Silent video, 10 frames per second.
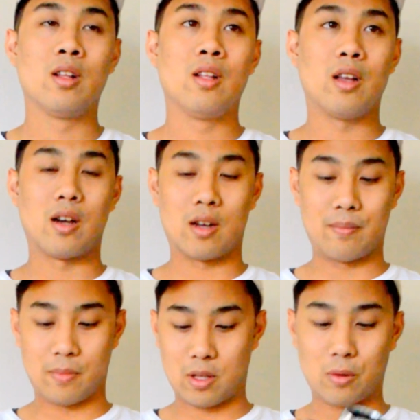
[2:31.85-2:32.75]

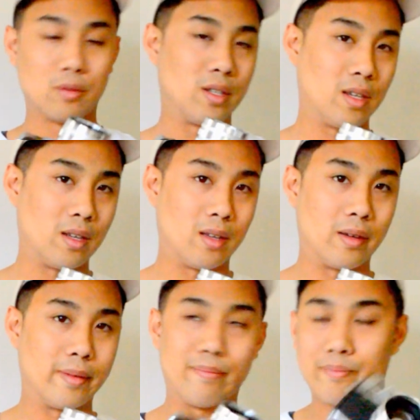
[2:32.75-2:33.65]
The
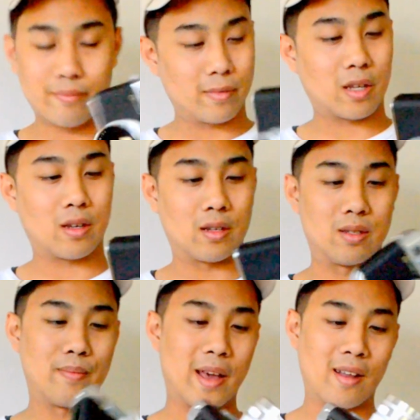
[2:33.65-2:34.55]
only
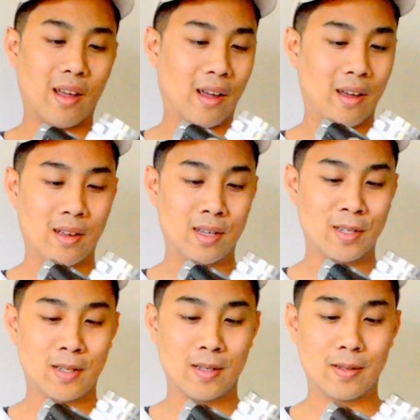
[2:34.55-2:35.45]
cosmetic
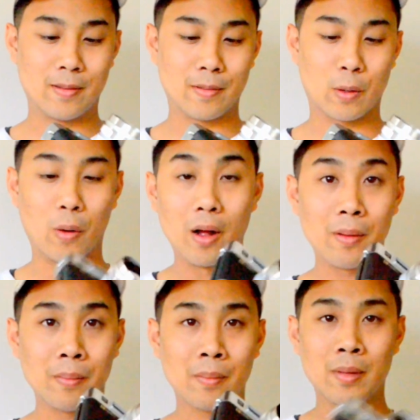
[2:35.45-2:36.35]

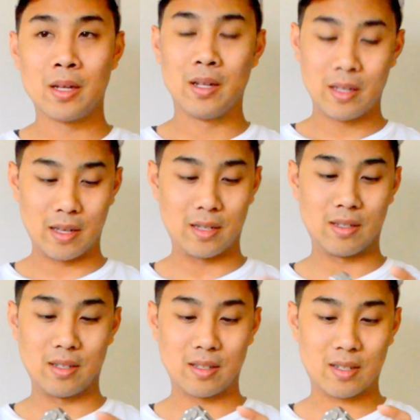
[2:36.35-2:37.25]
qualm is
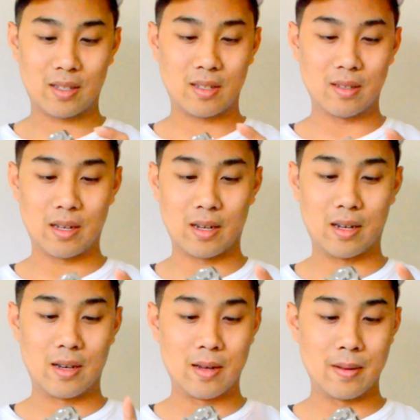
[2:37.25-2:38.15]
it's
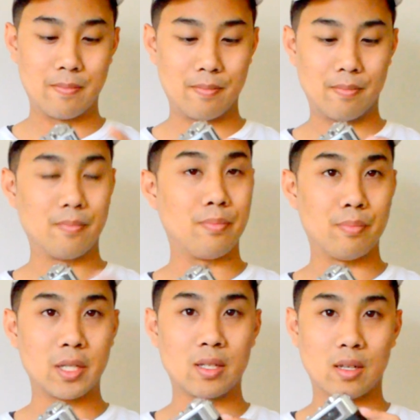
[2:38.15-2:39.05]

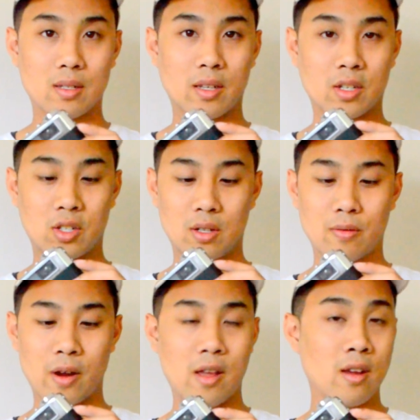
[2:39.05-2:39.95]
missing a section
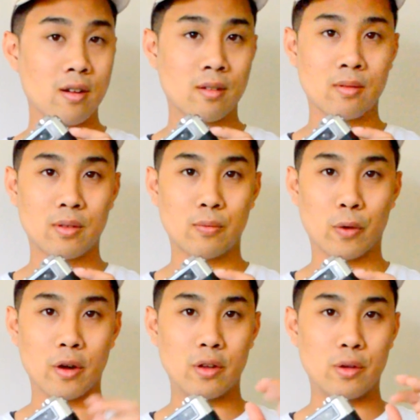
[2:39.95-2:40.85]
right here
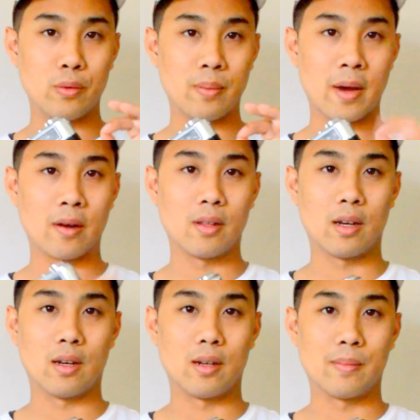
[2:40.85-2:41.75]
where you would mount
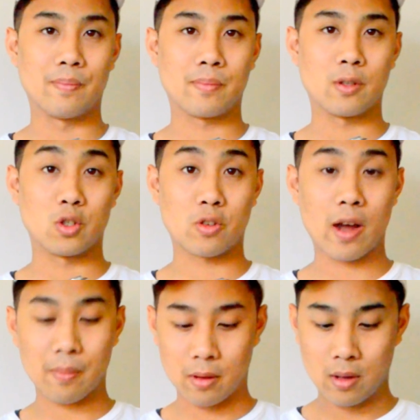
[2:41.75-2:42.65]
your
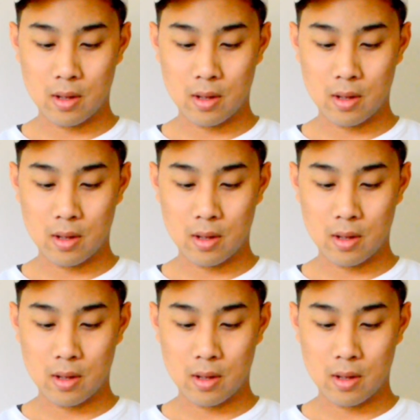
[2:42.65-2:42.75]
strap,